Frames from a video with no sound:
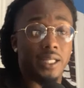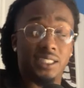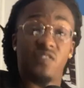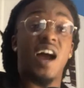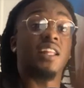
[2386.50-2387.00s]
is
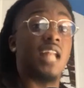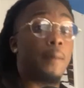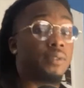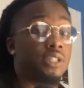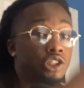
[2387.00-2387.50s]
defined in
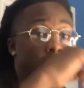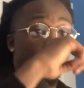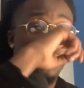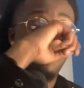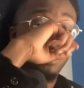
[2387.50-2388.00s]
opposition of
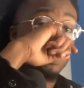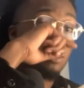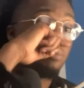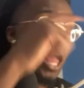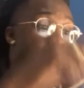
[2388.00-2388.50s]
what it means to be
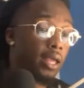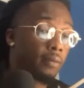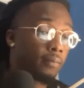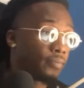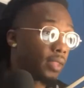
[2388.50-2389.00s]
black.
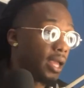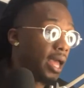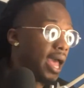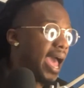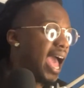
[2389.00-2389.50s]

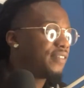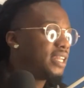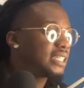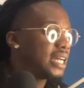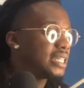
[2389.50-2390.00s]
Having
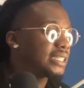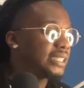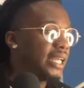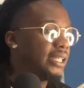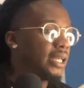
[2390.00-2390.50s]
this
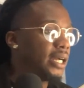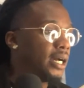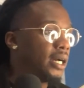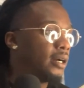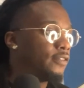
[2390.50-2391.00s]
understanding
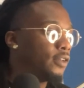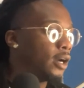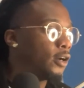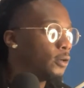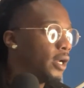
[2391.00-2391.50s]
of,
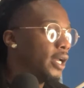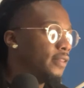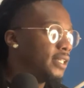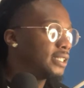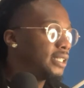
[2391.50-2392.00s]

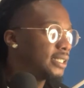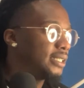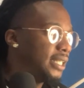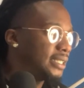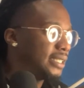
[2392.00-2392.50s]

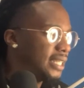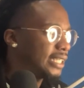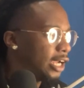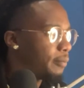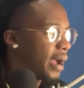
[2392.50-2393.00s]
this
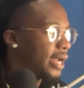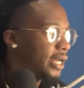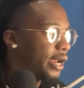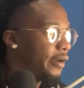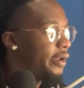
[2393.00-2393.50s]
here
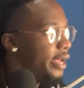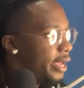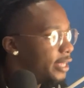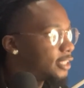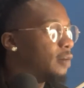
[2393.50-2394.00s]
binary
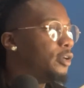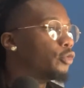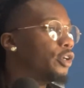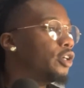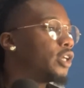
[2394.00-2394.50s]
is gonna be
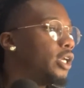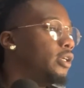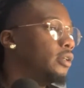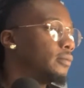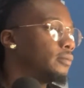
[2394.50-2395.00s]
real
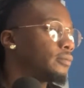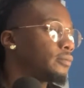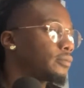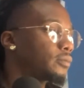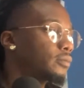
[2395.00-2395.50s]
key.
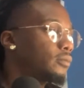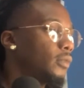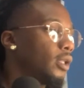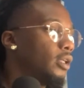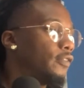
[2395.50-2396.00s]

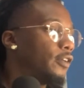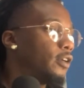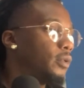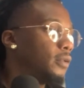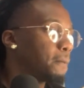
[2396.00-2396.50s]
You feel
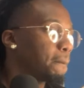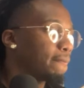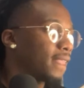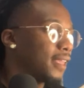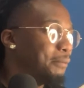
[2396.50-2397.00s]
me?
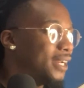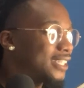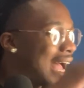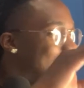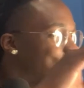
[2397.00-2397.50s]
But it's
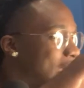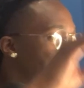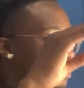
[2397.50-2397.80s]
how I drop